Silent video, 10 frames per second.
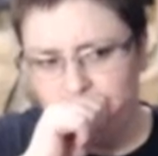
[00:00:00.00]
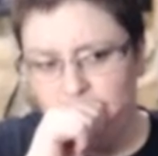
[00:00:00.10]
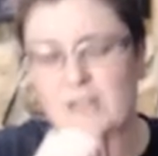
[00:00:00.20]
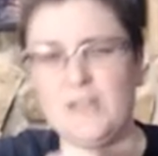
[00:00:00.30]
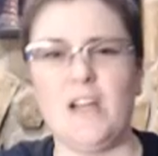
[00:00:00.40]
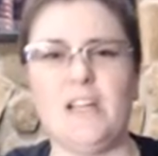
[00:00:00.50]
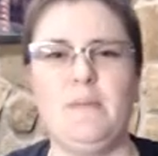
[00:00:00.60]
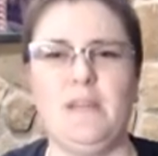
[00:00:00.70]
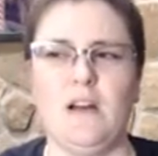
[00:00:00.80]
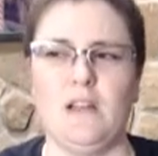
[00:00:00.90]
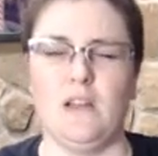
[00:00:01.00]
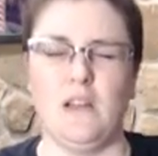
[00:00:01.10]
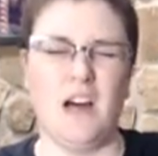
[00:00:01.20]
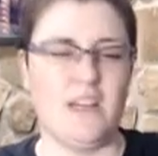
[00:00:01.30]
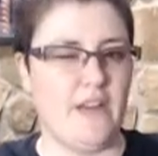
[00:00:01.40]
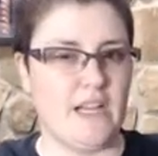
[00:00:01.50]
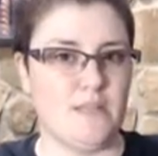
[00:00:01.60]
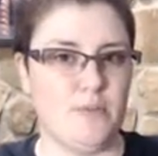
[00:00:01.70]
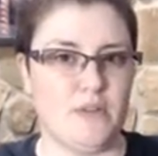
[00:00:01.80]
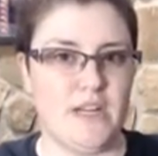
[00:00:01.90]
there's not going to be a lot of
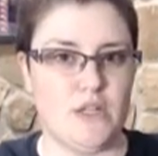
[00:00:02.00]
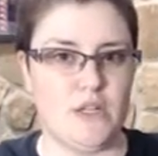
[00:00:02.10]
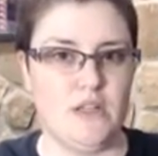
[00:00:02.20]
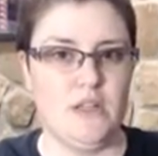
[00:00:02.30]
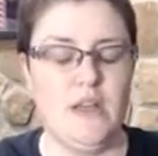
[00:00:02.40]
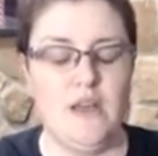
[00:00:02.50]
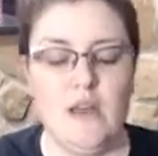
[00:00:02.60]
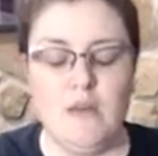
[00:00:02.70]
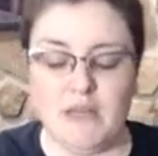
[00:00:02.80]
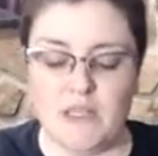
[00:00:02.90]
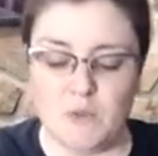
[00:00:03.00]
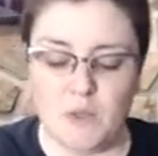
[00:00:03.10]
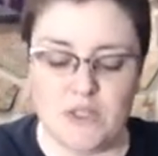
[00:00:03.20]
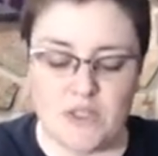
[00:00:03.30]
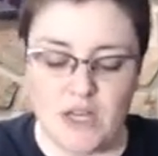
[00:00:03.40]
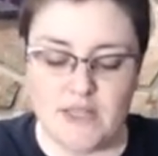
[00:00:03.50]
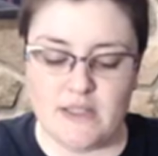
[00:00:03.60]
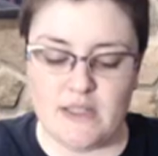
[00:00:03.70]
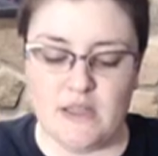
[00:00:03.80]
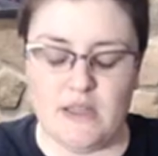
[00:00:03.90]
exploration, because
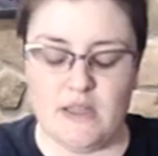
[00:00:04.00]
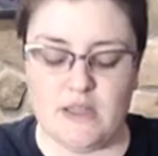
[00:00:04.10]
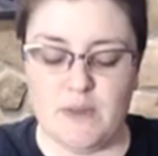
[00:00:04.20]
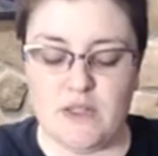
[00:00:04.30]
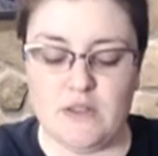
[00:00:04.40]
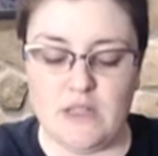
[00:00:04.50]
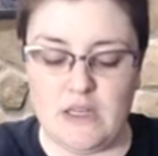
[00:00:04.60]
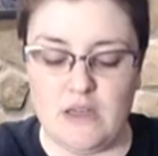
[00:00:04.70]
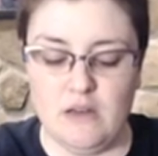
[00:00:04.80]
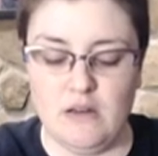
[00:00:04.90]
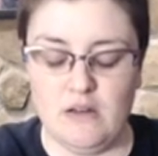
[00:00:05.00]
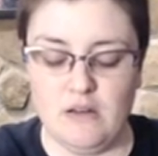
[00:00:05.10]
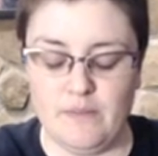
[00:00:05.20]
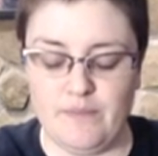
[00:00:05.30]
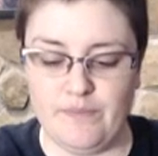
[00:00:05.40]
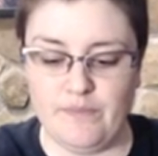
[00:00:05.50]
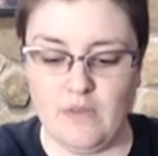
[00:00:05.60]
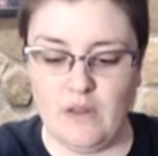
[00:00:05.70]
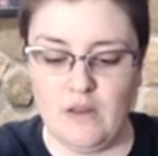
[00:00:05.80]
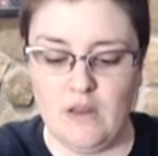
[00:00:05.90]
one-shots, especially,
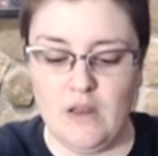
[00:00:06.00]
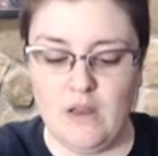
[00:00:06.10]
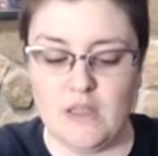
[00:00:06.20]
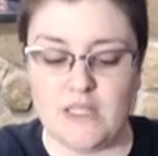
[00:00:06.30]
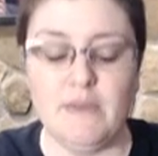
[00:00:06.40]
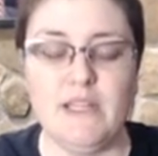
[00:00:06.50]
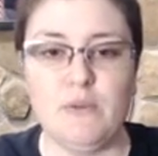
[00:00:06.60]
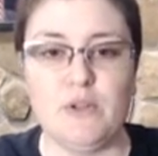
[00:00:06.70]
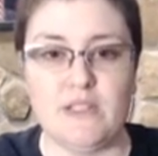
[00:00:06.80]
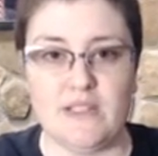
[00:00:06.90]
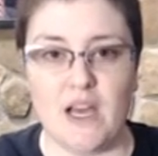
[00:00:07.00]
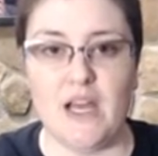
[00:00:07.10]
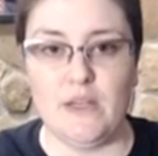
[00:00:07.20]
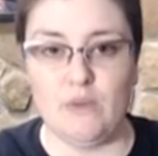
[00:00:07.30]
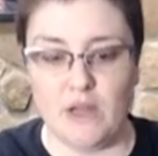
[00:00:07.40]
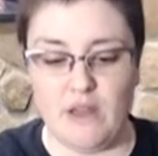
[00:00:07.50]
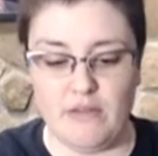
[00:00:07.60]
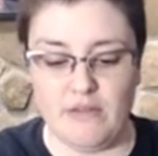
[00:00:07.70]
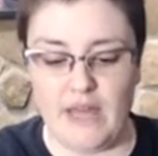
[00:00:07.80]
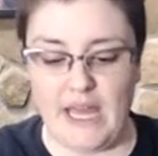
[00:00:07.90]
some of them are designed
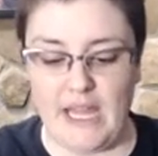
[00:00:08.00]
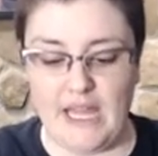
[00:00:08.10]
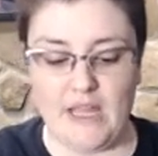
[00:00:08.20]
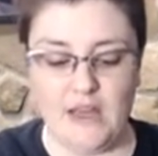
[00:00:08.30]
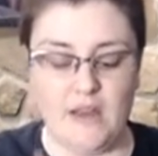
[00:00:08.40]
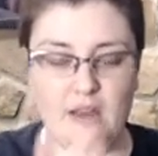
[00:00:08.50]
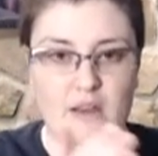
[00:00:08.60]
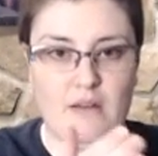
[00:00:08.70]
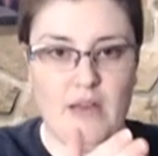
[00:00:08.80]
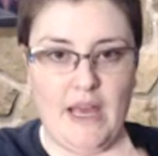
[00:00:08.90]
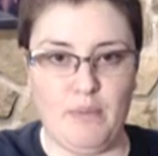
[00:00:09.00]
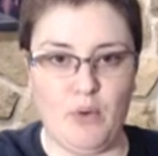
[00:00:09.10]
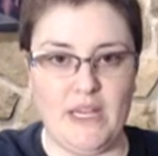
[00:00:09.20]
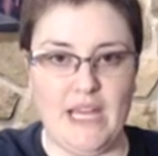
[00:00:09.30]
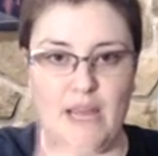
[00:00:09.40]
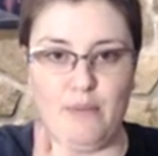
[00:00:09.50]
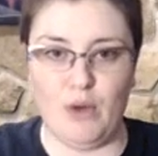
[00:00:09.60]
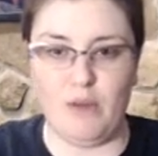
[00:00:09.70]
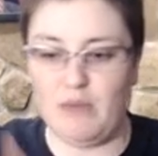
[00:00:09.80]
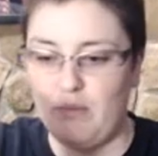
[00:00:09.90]
with a point A,
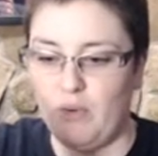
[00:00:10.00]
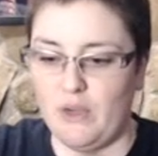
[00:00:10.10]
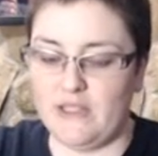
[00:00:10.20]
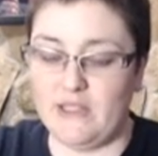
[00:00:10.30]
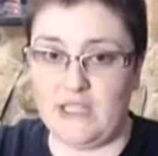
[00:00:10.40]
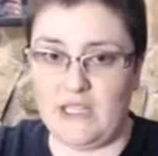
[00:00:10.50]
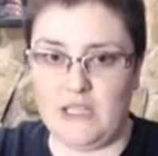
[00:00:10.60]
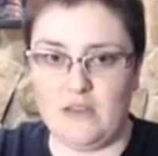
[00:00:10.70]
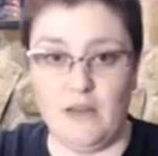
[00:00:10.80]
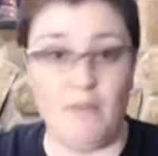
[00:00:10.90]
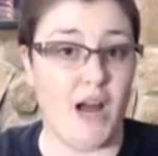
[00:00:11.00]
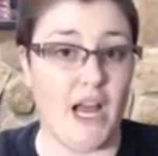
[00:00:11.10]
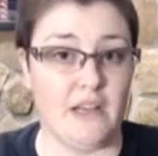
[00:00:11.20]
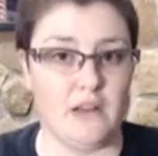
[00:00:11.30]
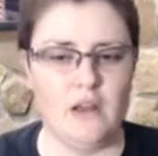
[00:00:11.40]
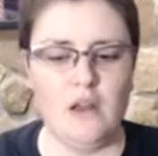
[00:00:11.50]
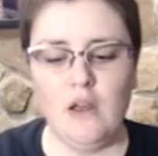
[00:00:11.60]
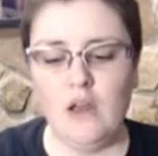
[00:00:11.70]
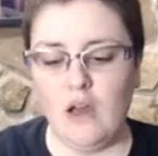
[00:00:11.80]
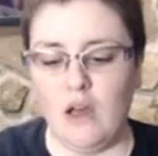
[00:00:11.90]
point B, point C in mind.
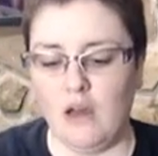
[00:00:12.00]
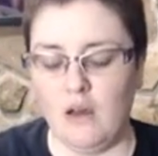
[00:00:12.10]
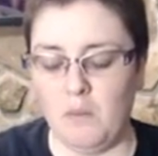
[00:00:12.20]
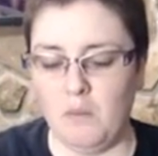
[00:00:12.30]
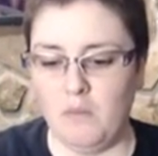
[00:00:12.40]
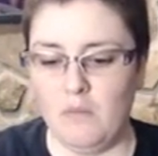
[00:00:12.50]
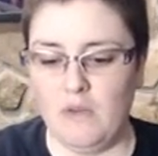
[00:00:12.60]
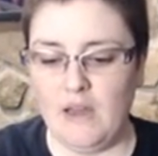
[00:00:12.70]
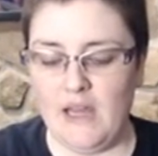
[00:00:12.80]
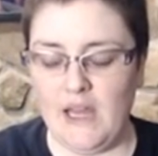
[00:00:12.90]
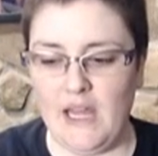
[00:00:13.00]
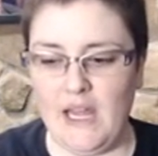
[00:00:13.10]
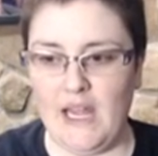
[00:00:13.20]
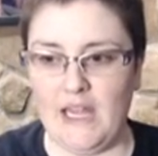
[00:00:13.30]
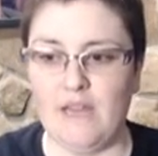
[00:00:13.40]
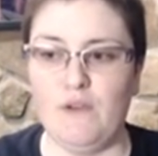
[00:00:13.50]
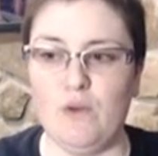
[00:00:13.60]
And if